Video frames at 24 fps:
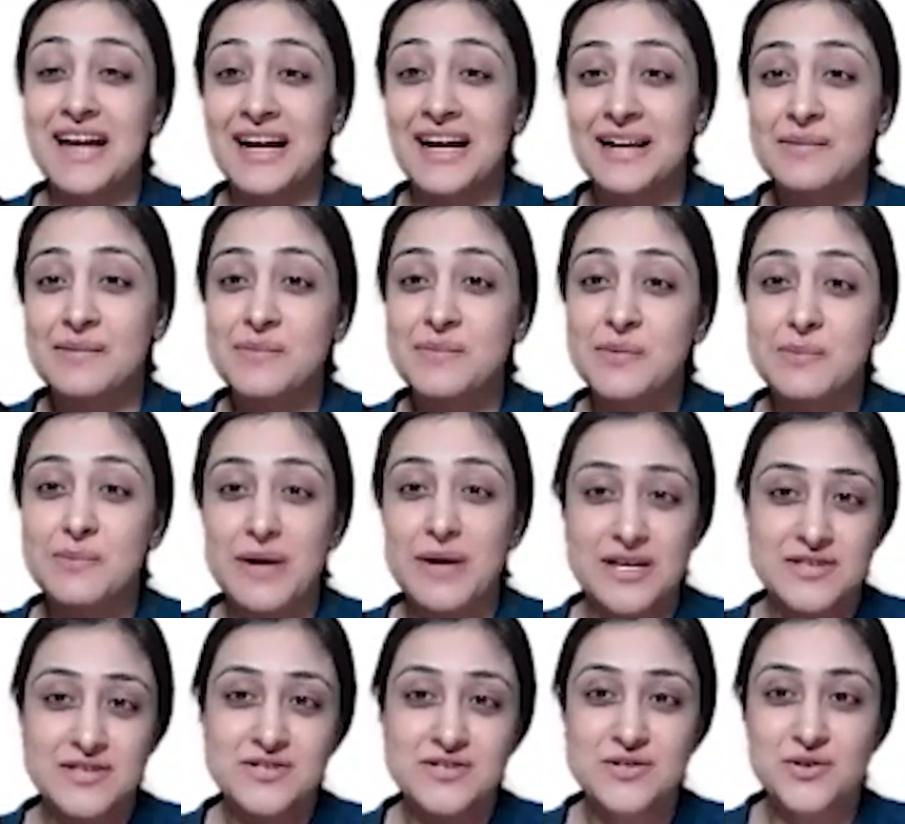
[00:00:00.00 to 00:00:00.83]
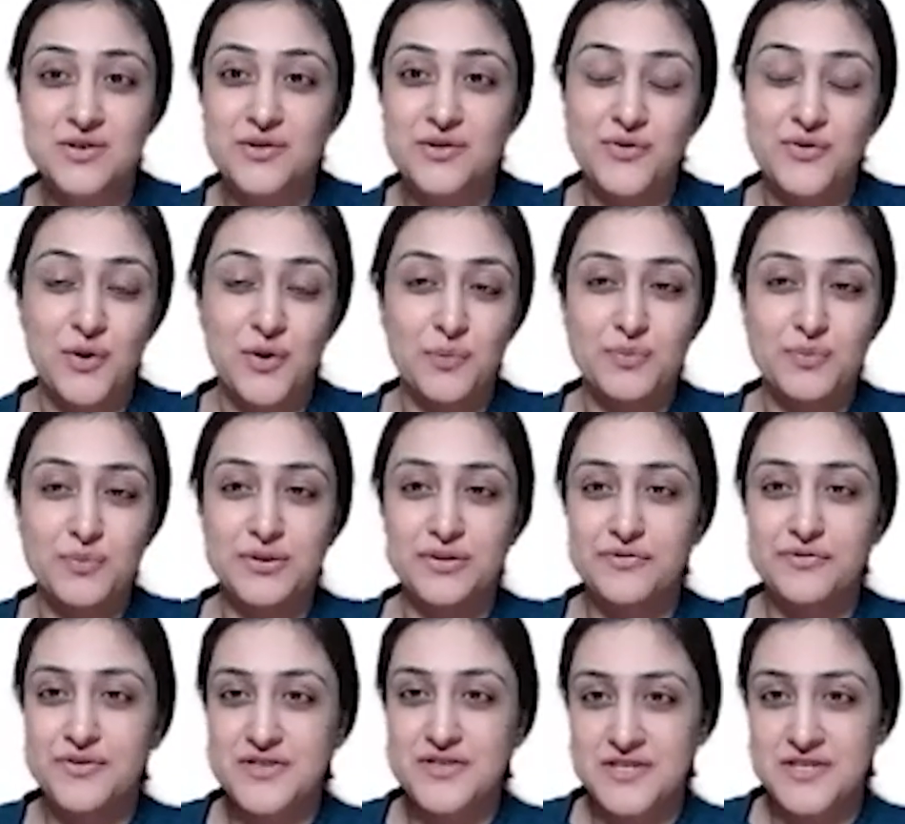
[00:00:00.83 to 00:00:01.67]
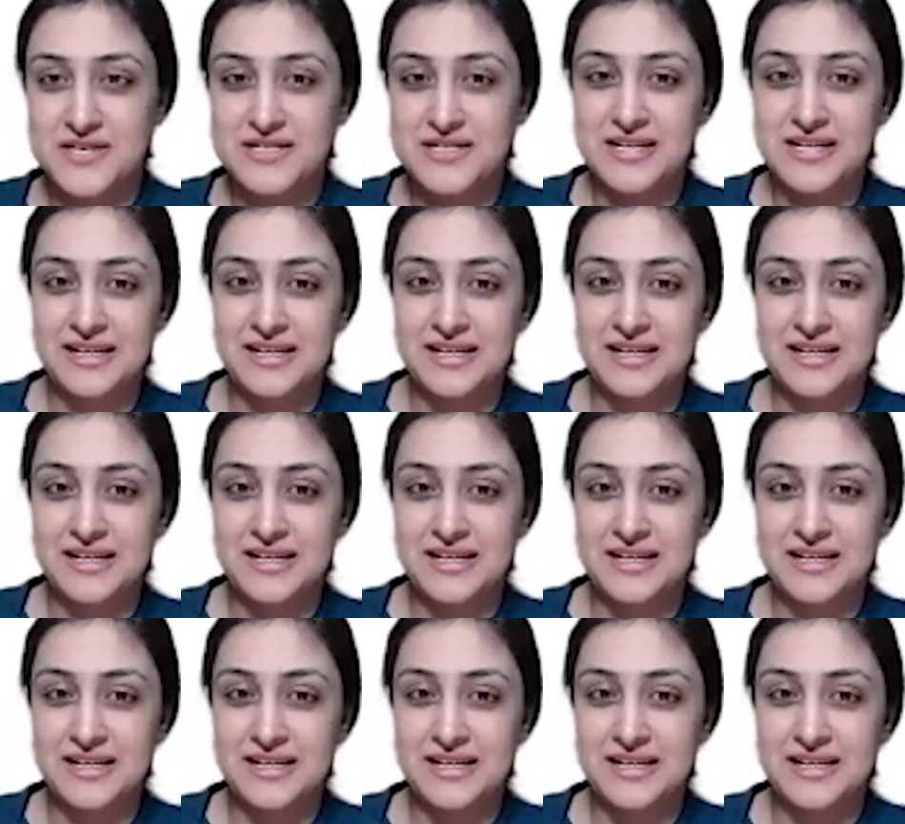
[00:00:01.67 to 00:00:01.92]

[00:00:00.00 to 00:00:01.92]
I am a master of Doppler physics.